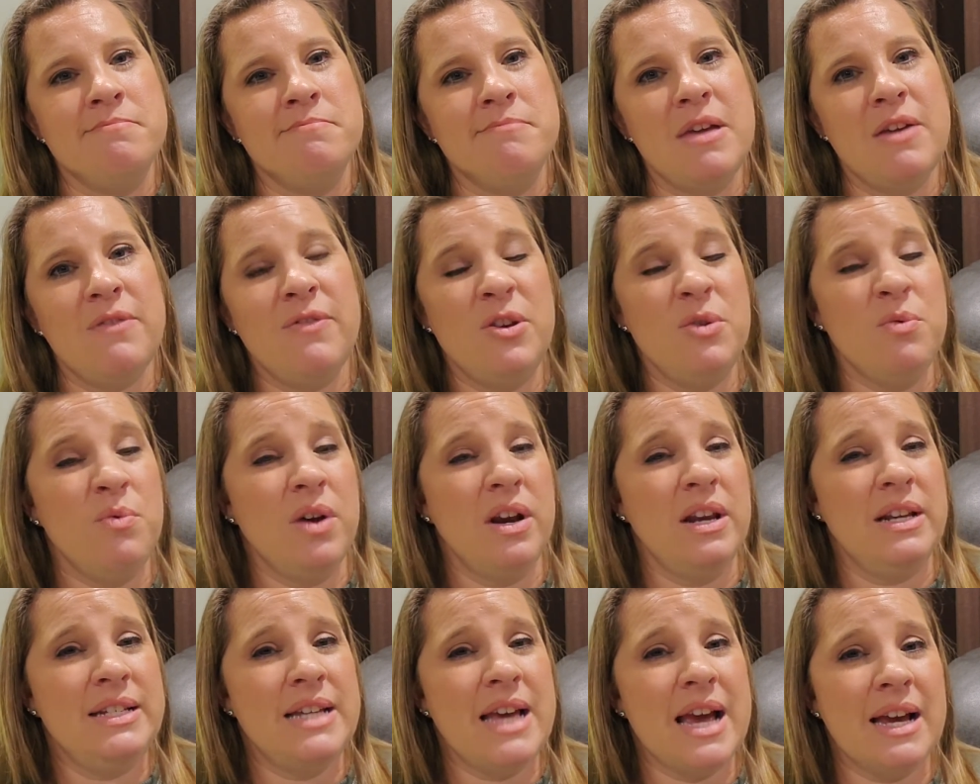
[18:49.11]
If you
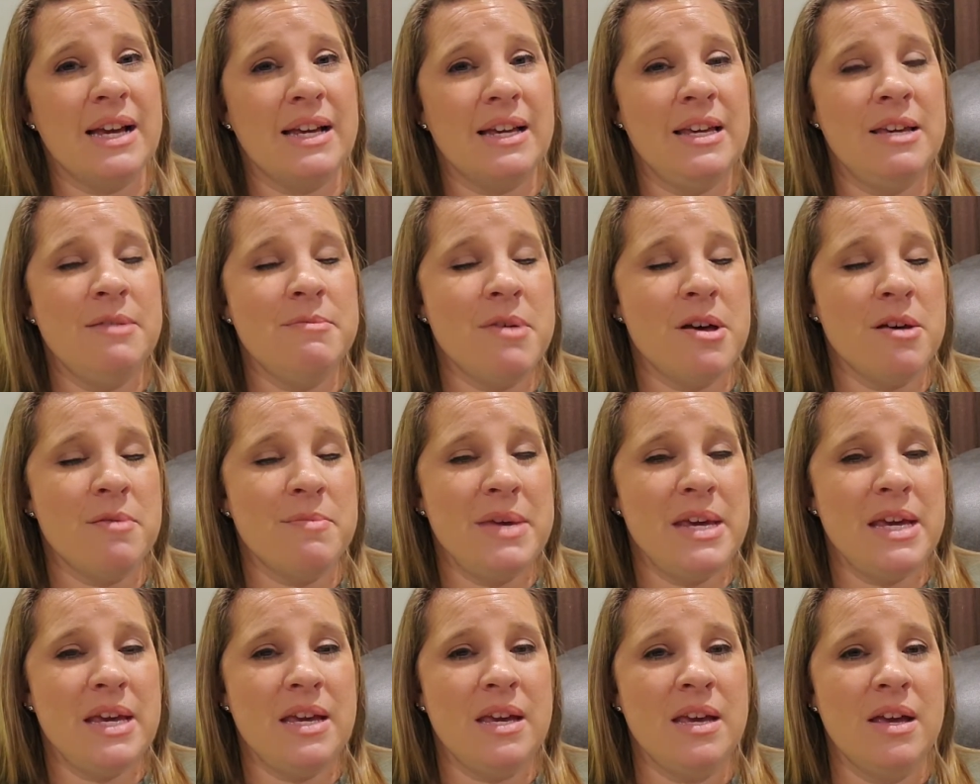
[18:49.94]
want to email
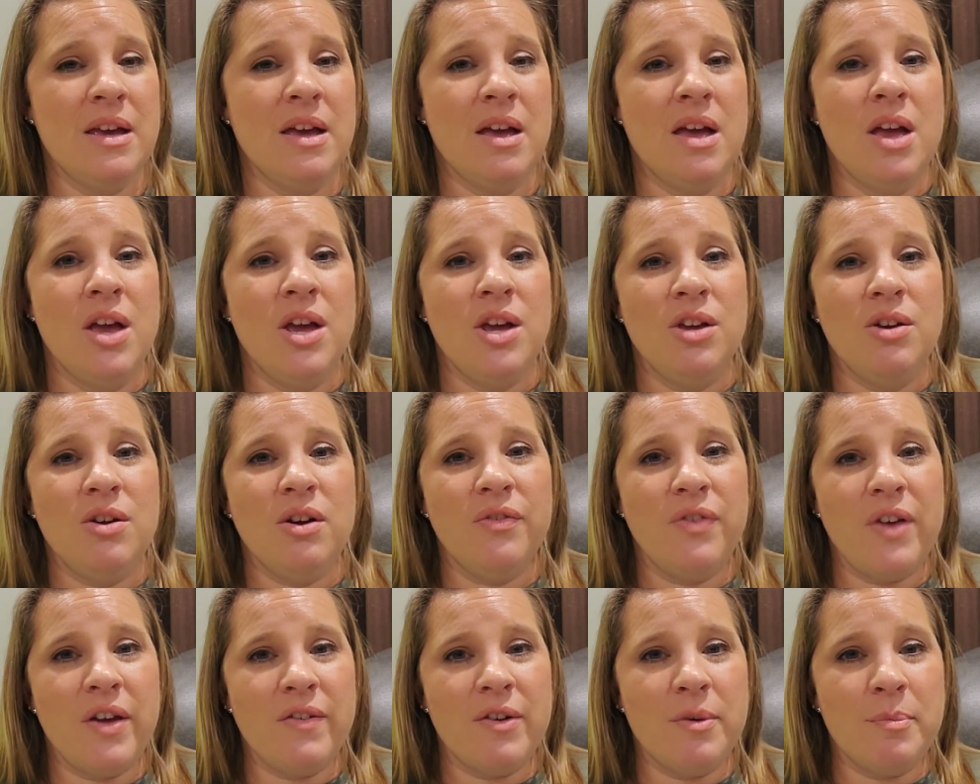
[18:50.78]
me your
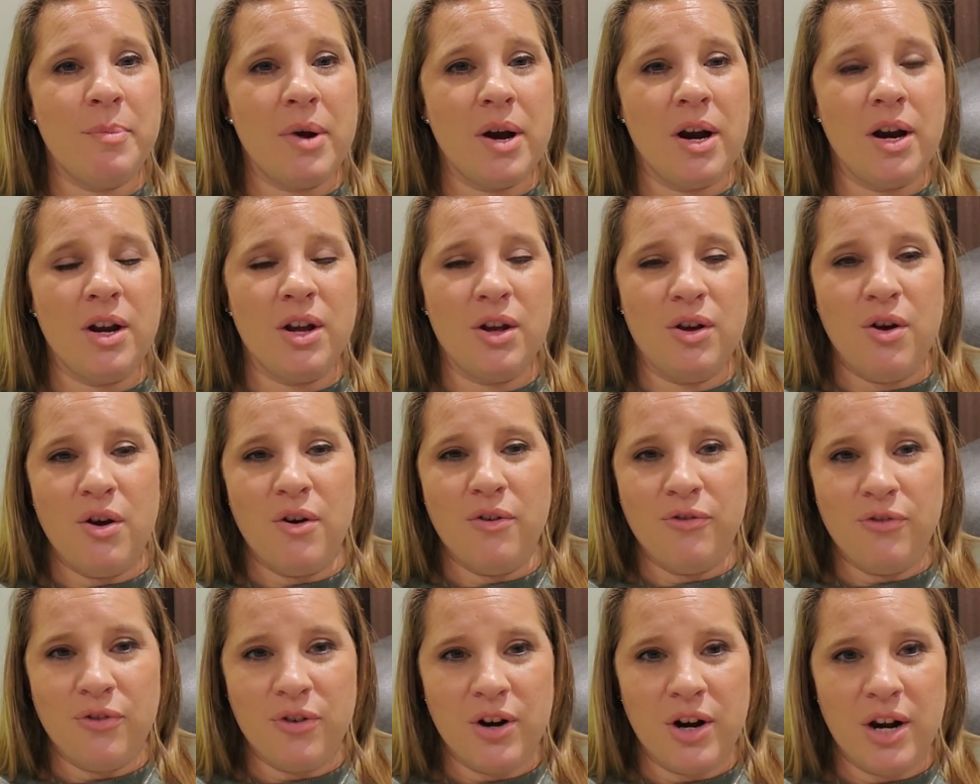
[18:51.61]
favorite part,
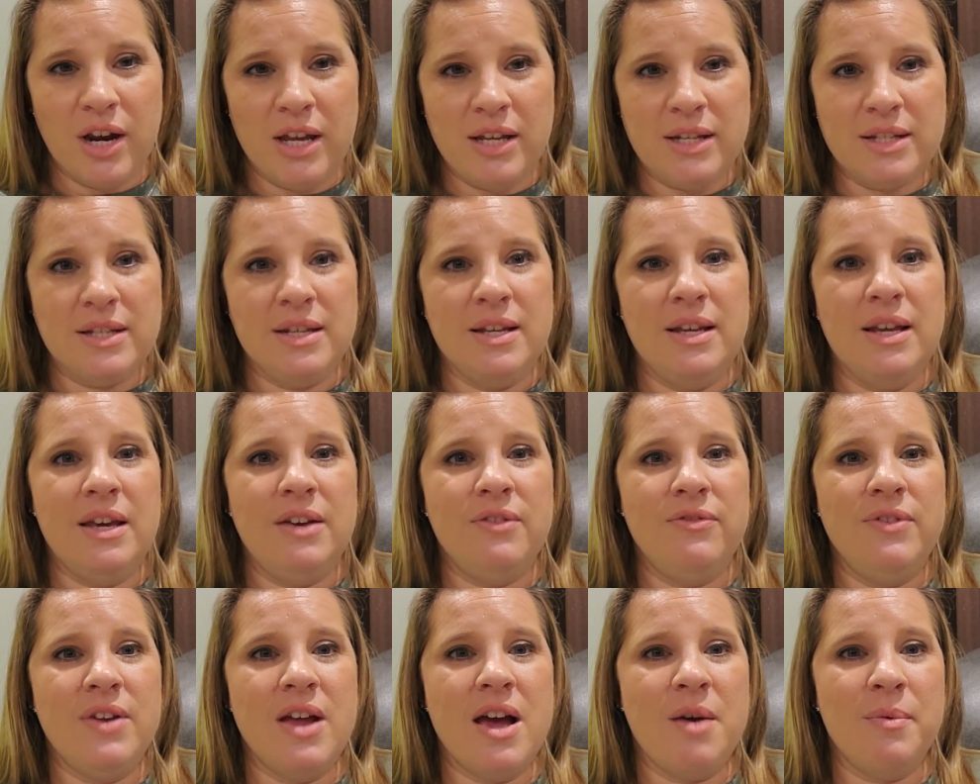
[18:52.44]
go for it.
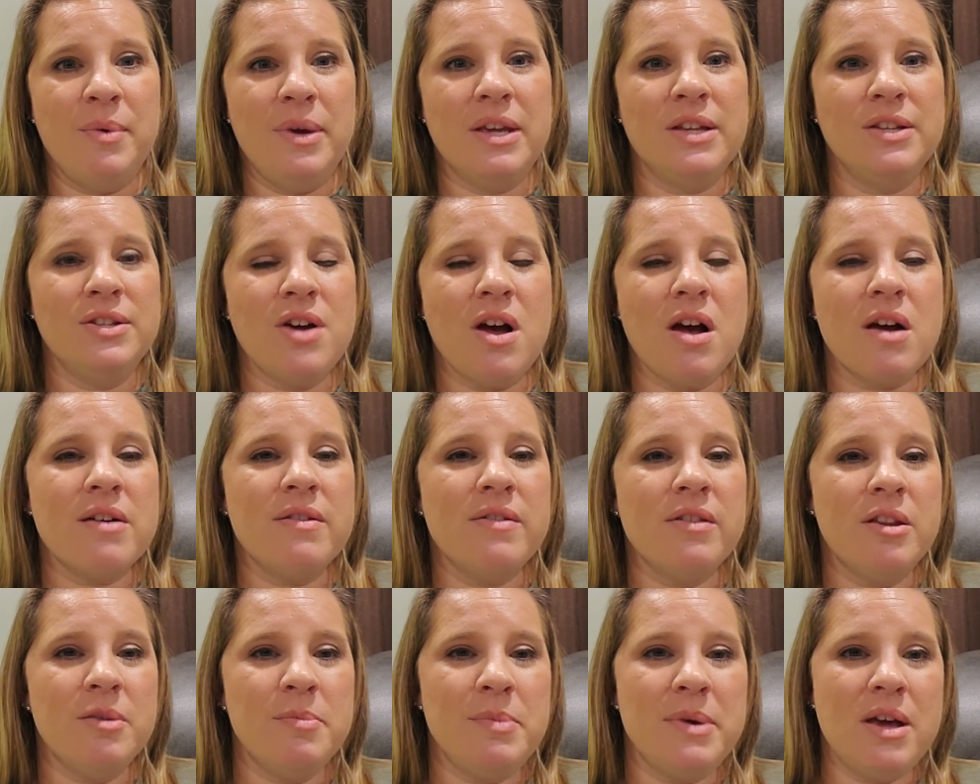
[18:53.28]
If not, we can talk a
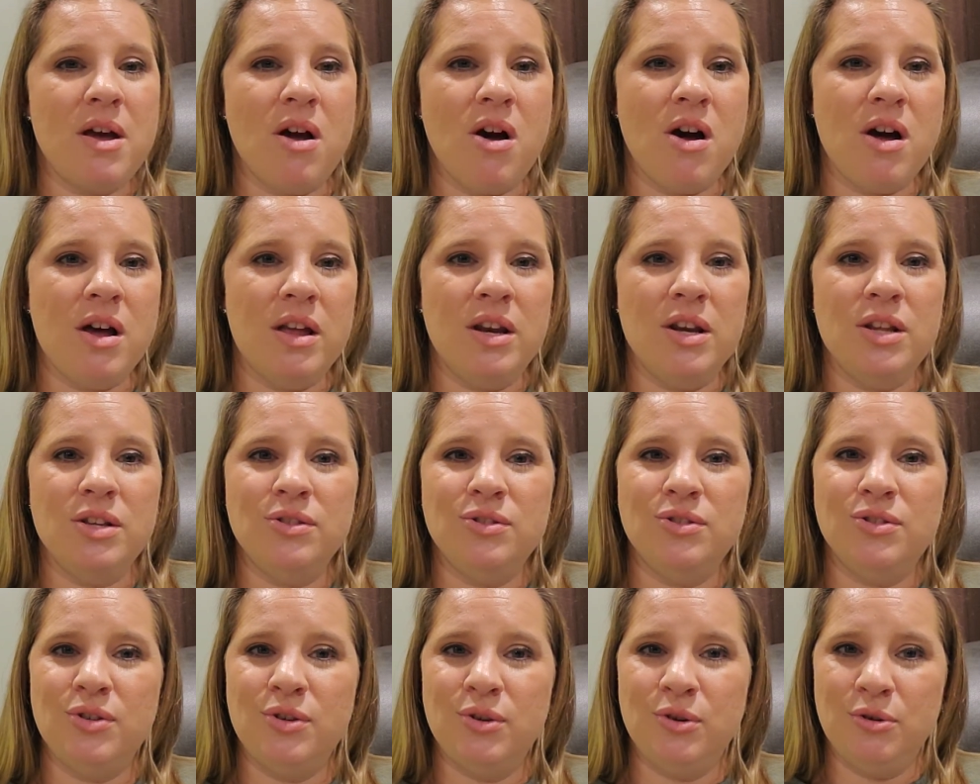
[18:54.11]
little bit on
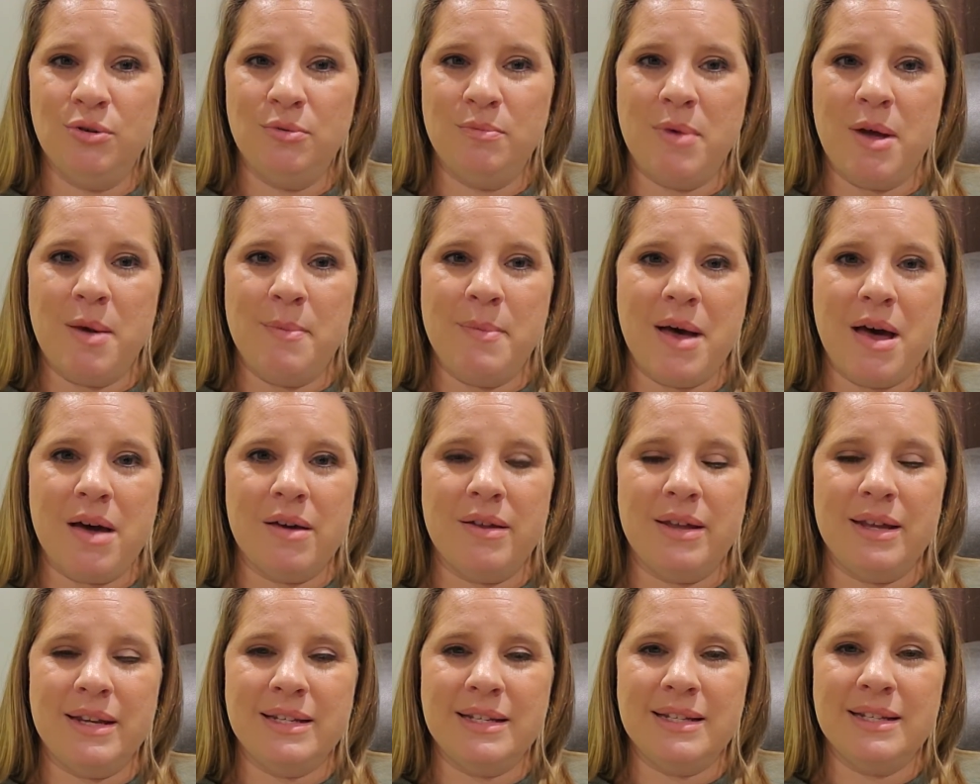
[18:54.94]
Zoom about
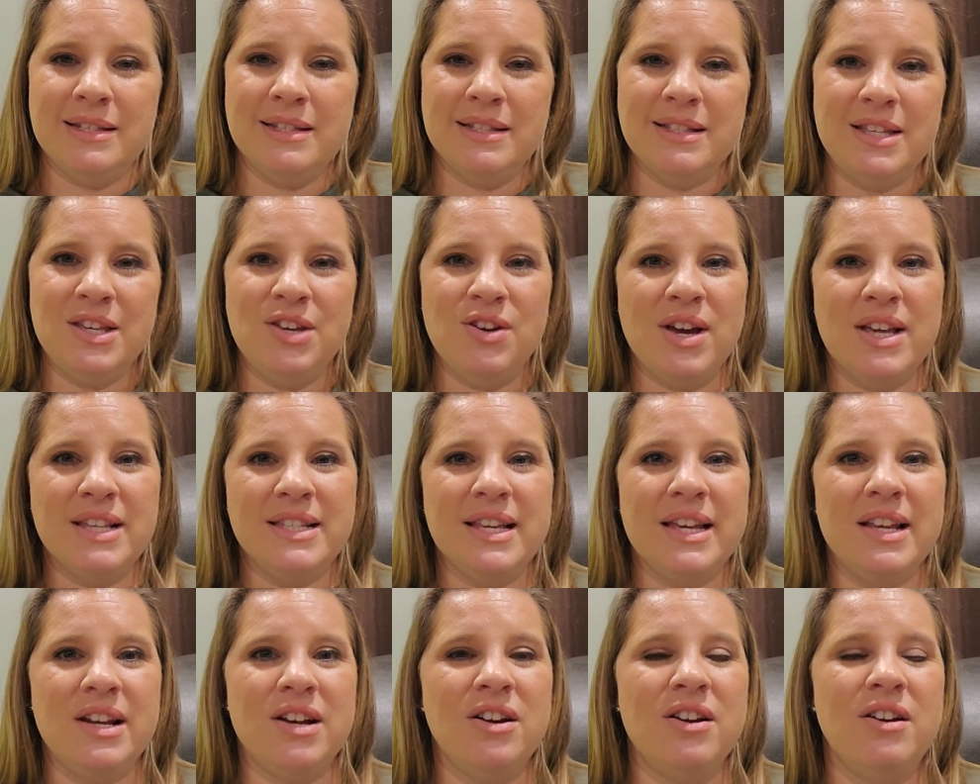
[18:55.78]
it. See you guys
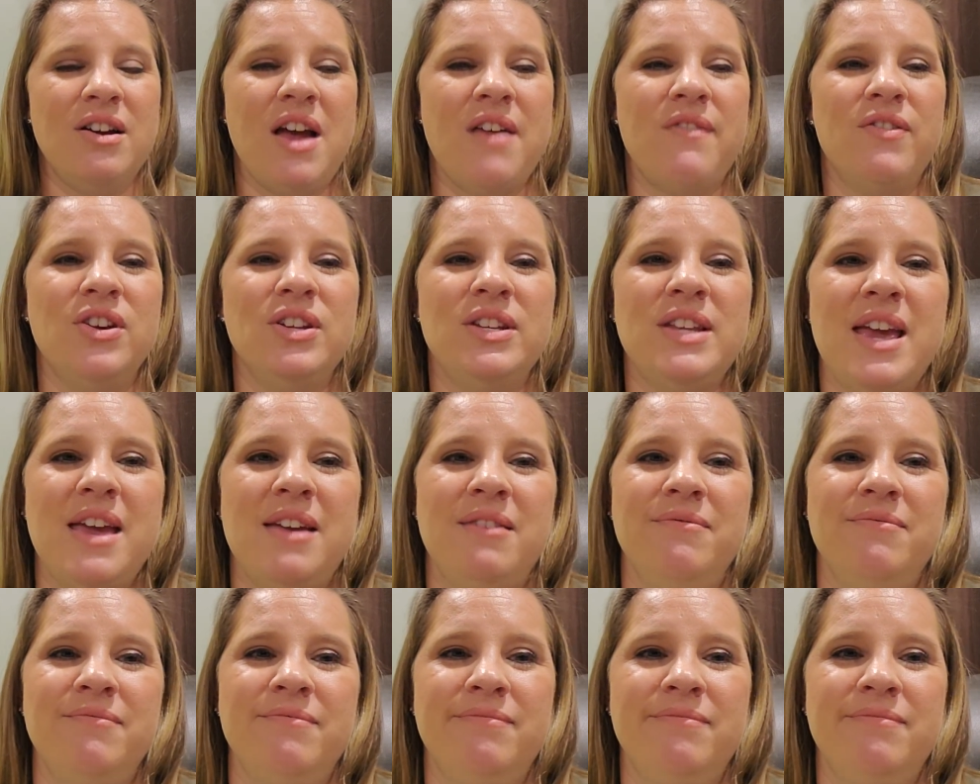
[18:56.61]
later. Have a good day.